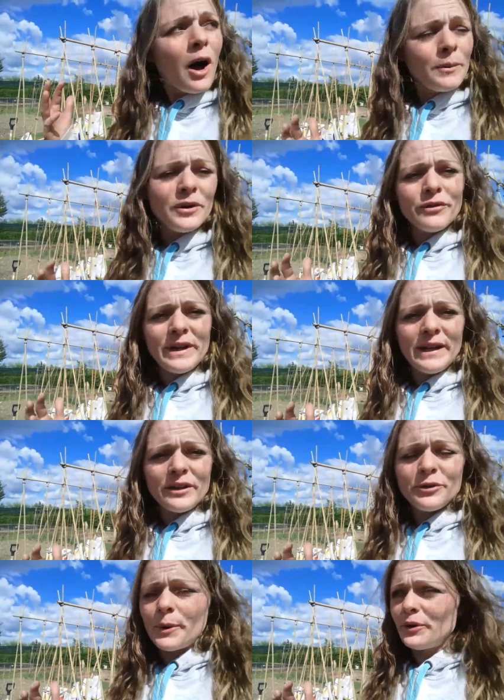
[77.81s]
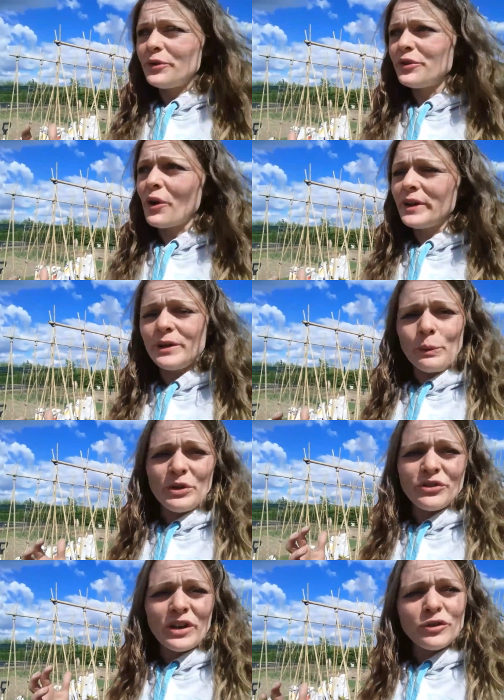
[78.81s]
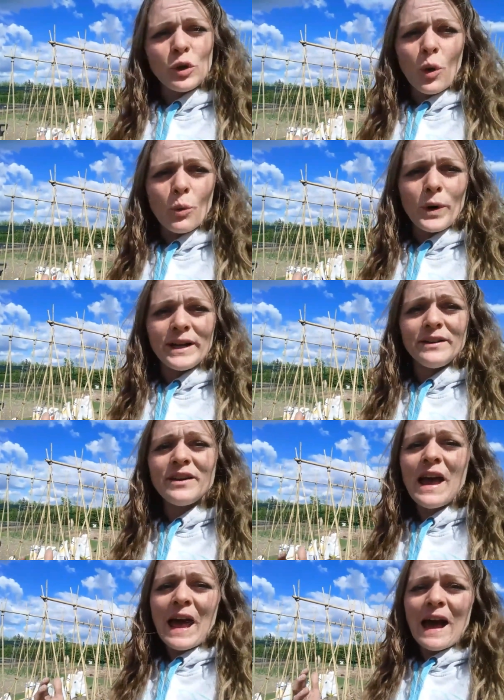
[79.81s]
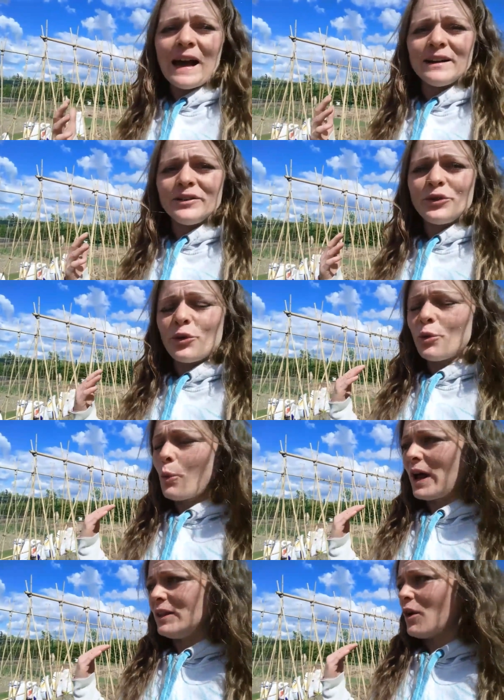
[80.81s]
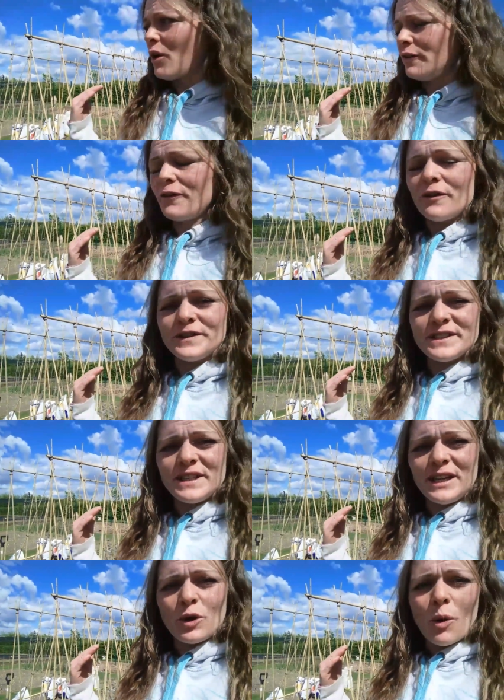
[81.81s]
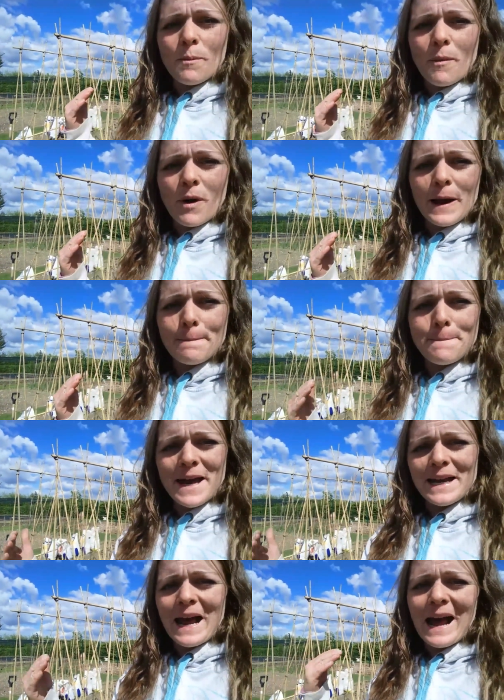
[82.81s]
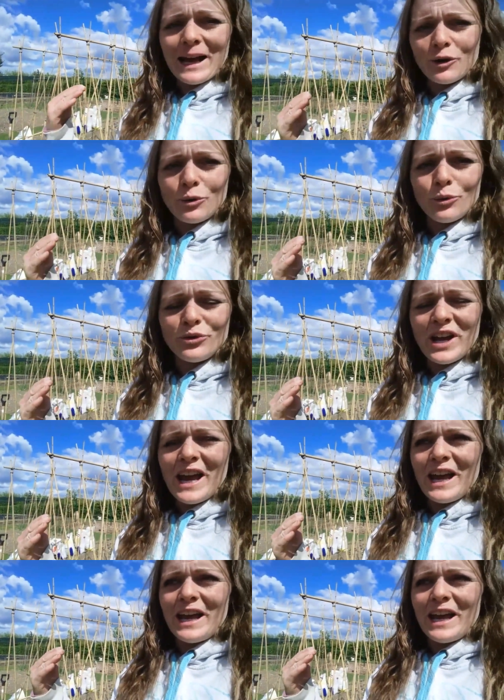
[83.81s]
I'm in a really exposed site which gets a lot of wind and the way that I've obviously got my bed angled